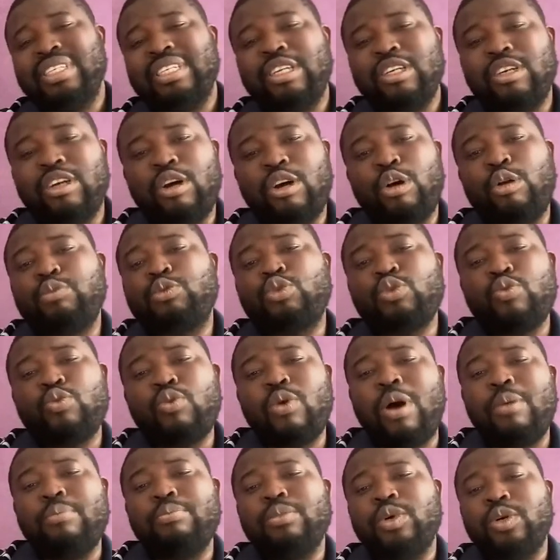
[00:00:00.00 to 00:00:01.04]
up to
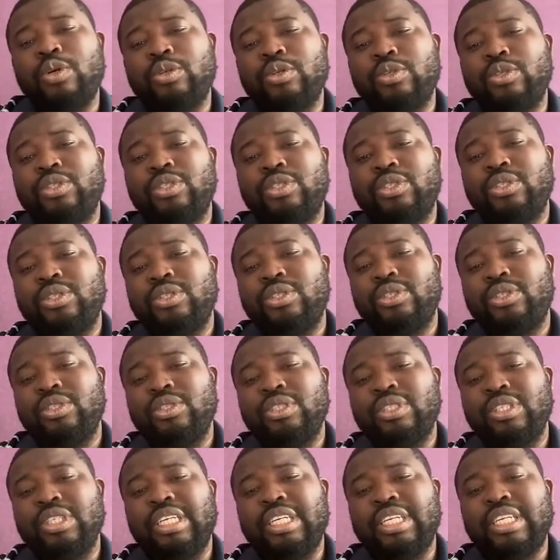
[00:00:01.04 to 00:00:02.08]
1 month.
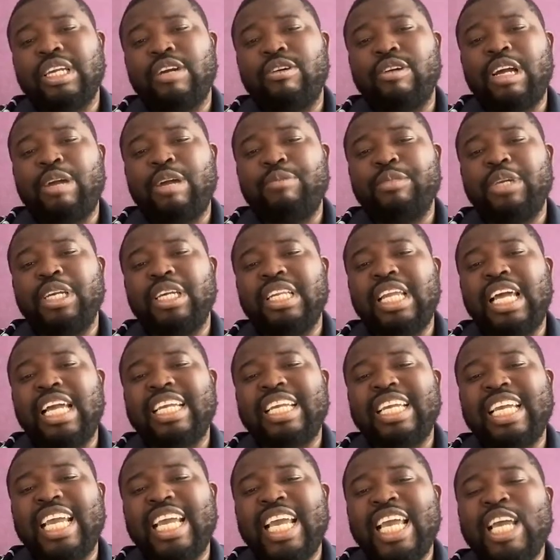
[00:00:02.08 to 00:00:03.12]
You get what I mean?
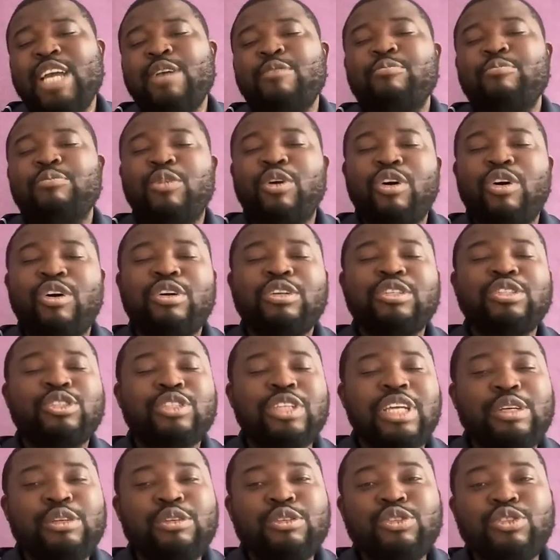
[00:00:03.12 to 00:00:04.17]
Like, but
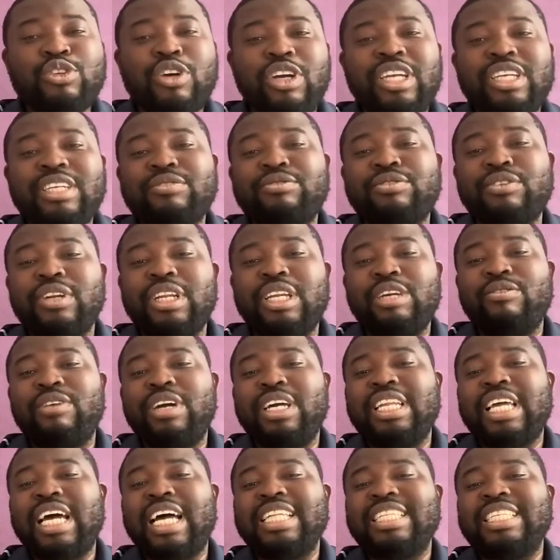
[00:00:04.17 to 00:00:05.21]
knowing fully
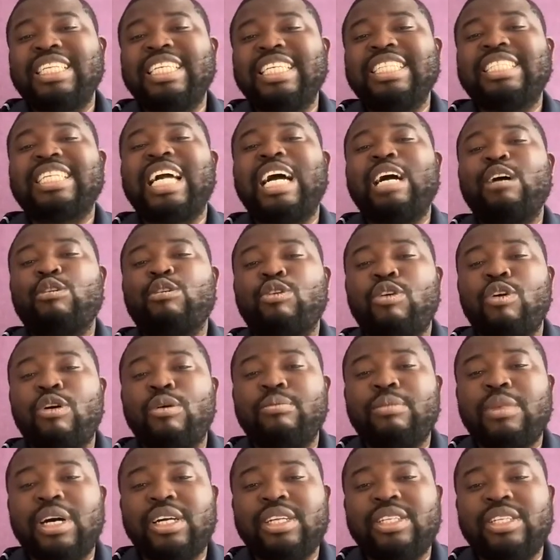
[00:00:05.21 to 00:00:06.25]
well that it can
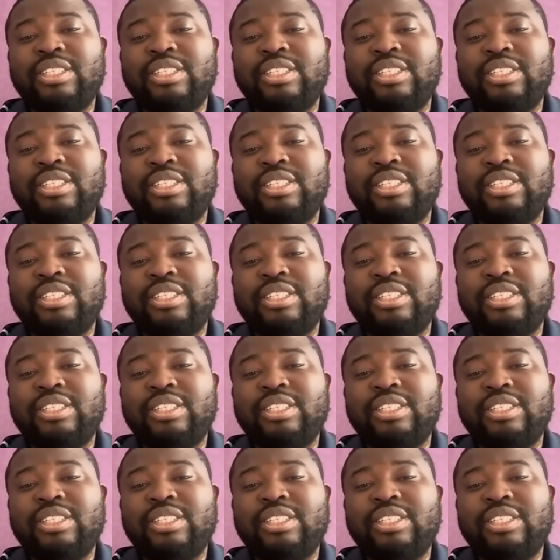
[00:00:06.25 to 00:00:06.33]
come out